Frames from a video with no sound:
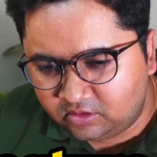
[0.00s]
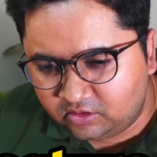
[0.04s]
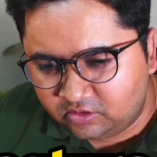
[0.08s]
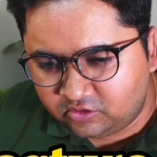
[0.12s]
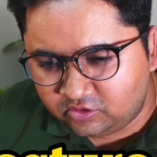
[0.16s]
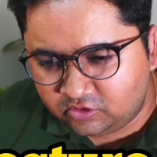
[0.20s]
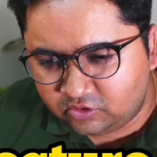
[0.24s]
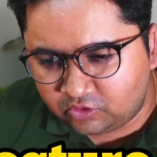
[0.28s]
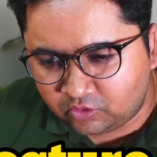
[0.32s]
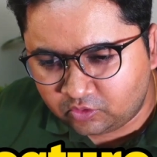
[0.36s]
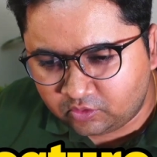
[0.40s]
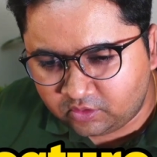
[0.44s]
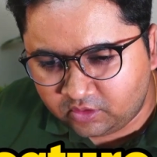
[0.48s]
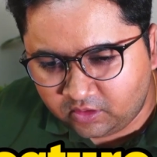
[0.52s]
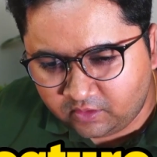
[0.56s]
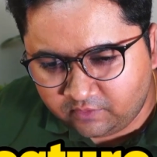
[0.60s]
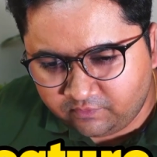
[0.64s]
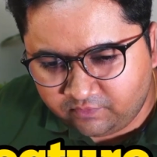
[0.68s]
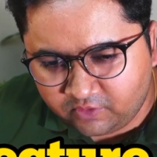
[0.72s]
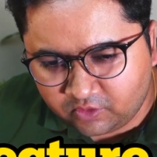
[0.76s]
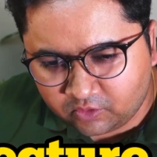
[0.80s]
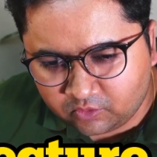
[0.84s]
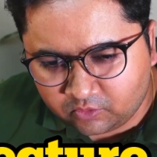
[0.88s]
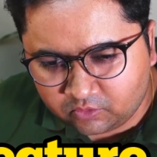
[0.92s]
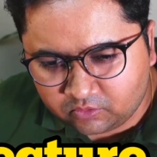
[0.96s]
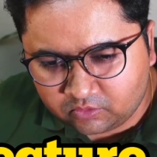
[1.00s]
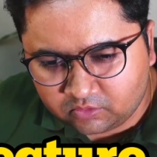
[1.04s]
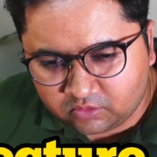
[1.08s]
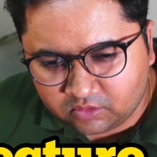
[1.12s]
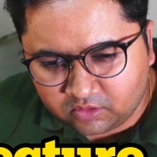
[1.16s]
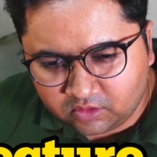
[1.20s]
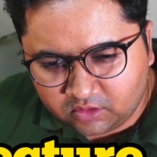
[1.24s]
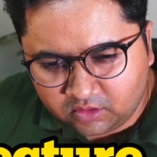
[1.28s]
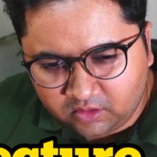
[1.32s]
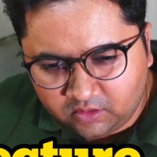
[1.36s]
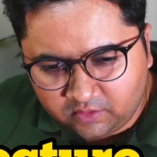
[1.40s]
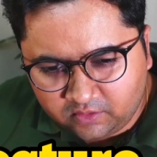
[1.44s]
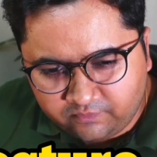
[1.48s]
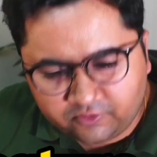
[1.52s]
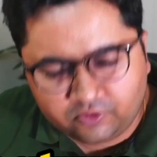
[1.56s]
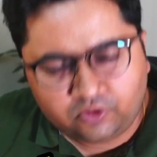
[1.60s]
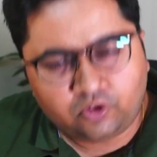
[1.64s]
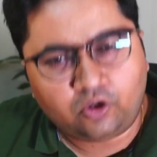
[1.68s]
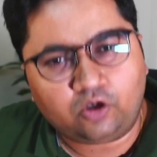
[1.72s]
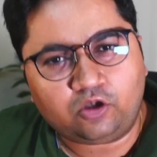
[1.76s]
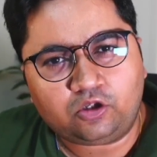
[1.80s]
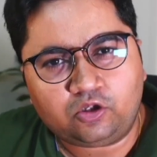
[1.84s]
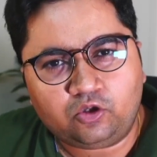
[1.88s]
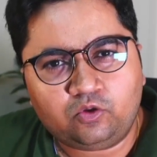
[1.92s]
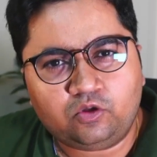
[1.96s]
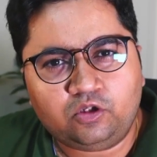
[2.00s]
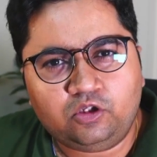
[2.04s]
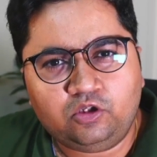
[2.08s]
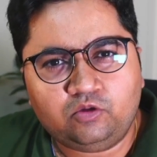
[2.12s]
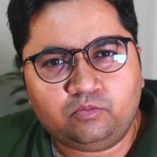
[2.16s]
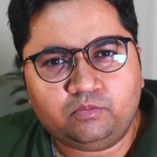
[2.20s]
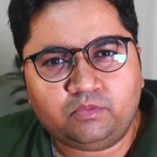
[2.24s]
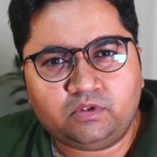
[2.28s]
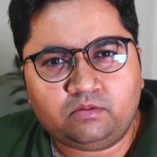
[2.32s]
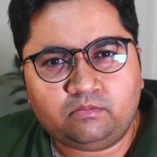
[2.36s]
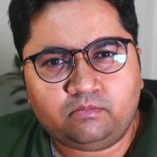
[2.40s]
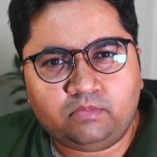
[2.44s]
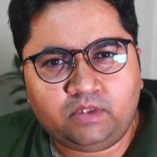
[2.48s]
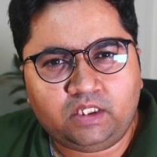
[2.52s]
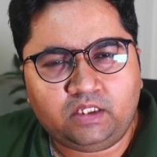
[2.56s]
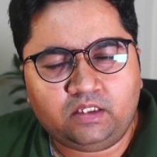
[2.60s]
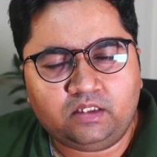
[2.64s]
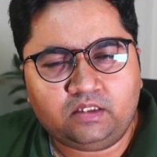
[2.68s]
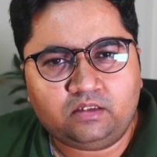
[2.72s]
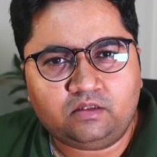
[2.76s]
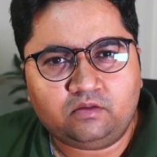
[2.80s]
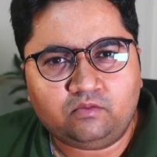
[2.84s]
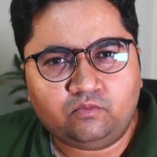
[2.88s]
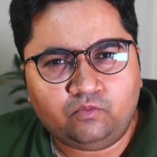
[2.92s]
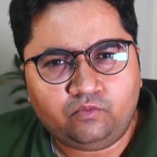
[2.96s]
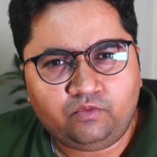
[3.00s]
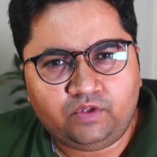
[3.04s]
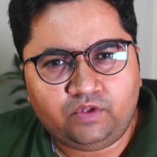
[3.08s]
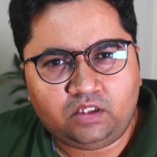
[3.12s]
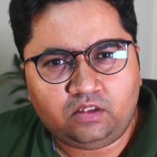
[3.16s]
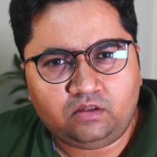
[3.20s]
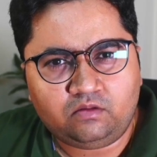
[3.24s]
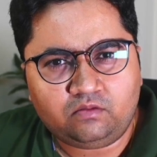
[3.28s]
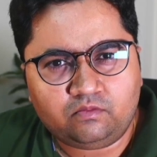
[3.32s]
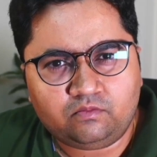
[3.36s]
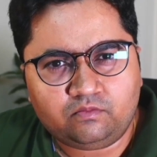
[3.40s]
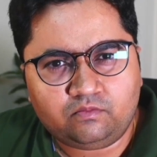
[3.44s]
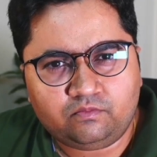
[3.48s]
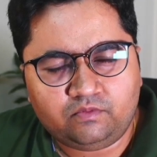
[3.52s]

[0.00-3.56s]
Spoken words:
So, if you talk to a human being, we